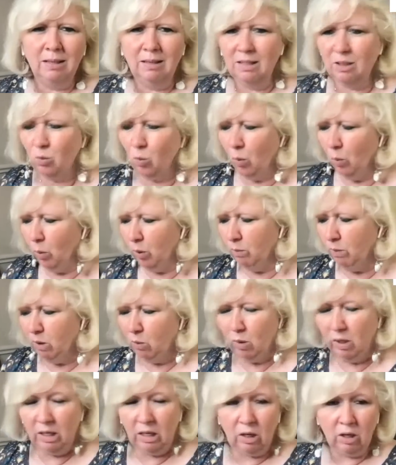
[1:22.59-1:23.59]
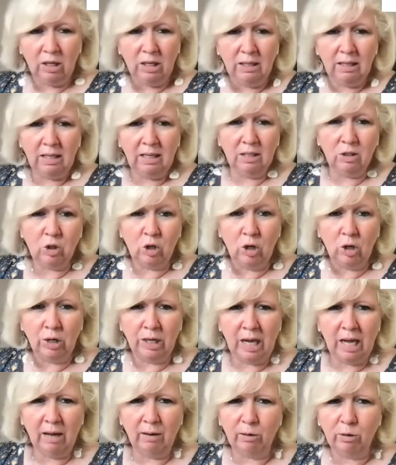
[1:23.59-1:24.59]
This one would be really good in a kitchen on
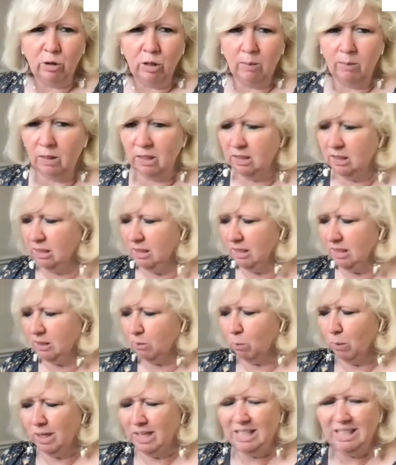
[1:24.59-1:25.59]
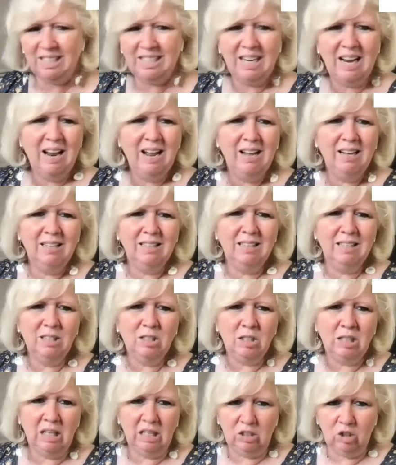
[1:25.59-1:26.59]
a countertop because it says bless
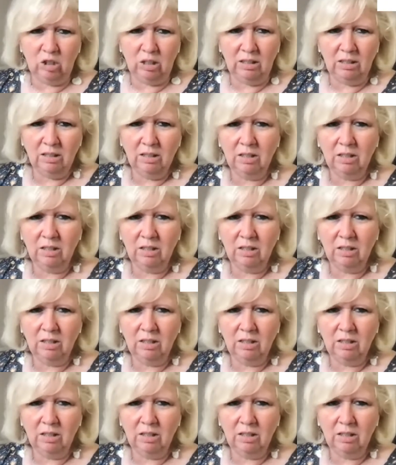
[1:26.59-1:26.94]
this kitchen.